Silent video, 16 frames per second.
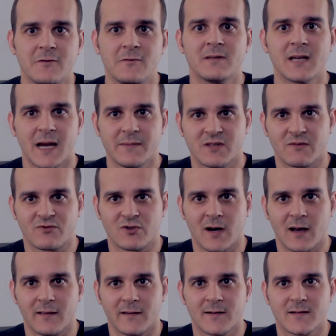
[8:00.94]
two types of
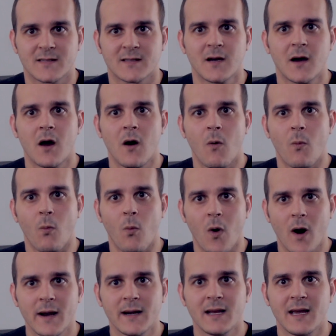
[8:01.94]
trailers.
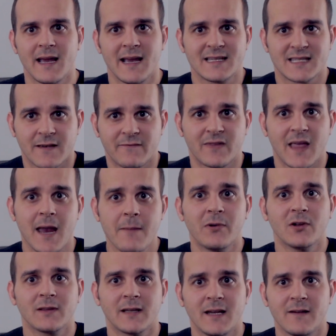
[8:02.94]
One is if they
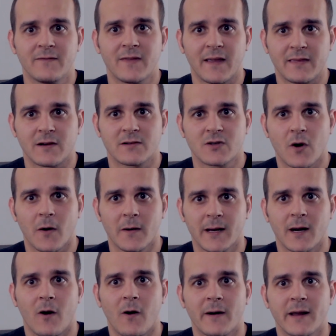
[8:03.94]
believe that their
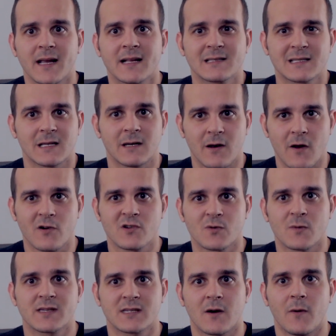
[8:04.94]
target audience knows
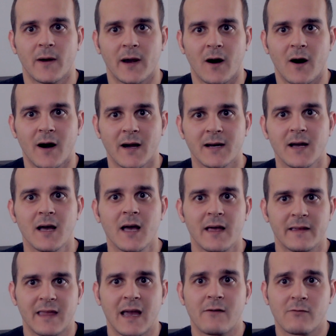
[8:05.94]
what's going on,
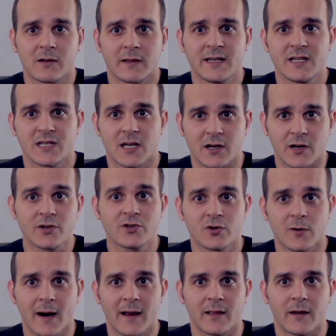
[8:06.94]
they release a good
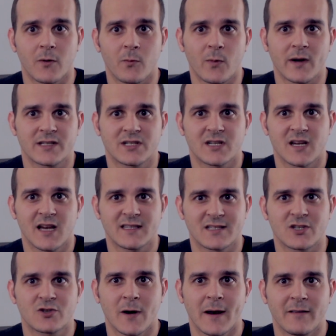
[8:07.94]
trailer, which is
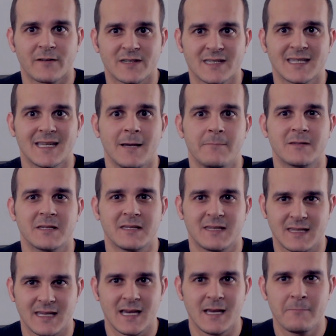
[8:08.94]
a trailer
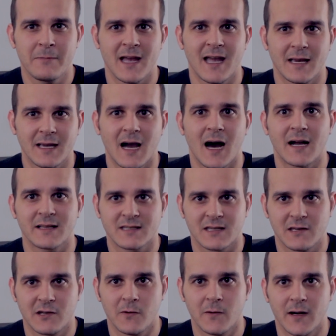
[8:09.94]
steeped deep in
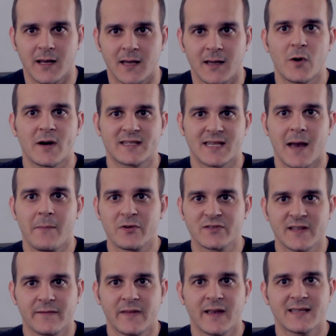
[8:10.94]
continuity. For
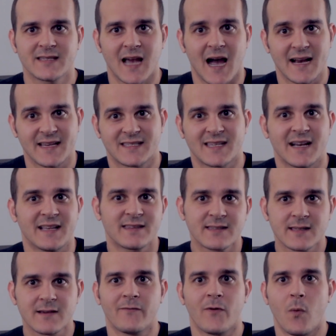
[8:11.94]
examples of this, I cite
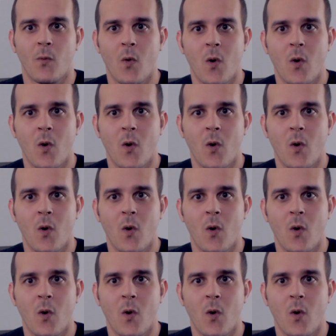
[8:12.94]
Civil